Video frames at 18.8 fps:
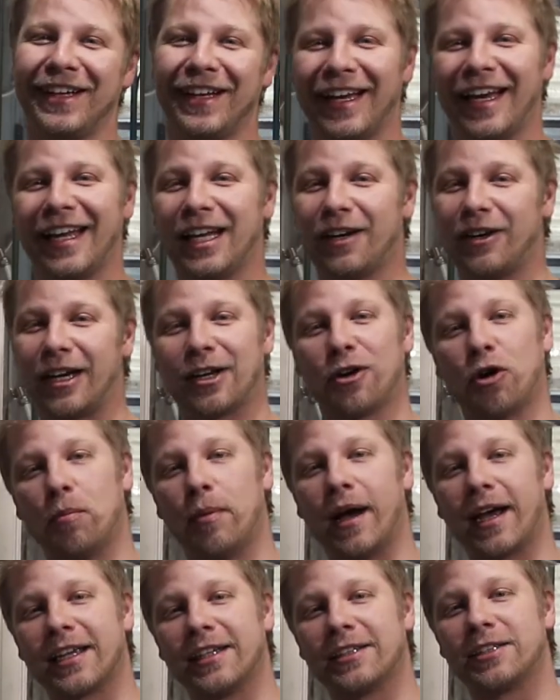and now I go
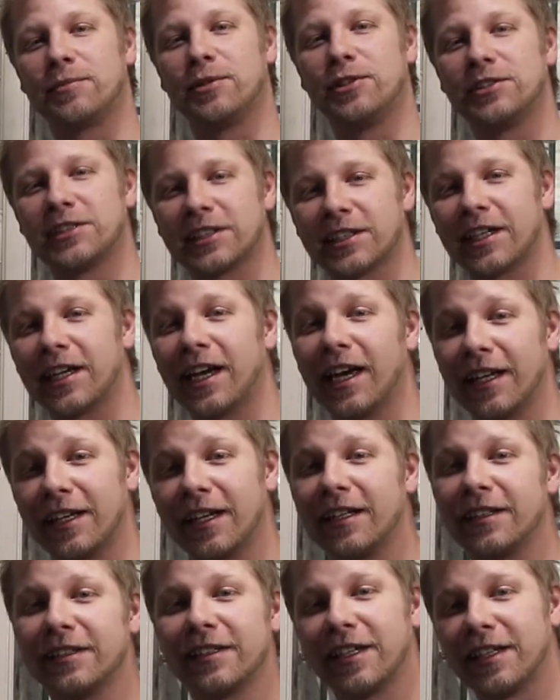back into music again,
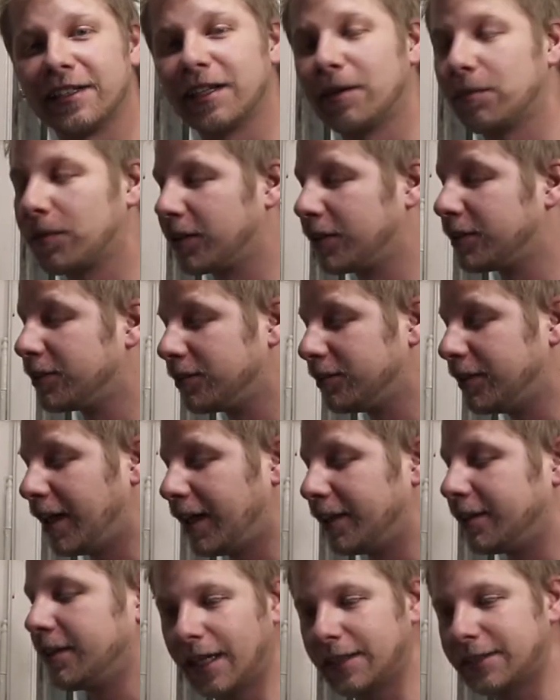and I'm gonna do that.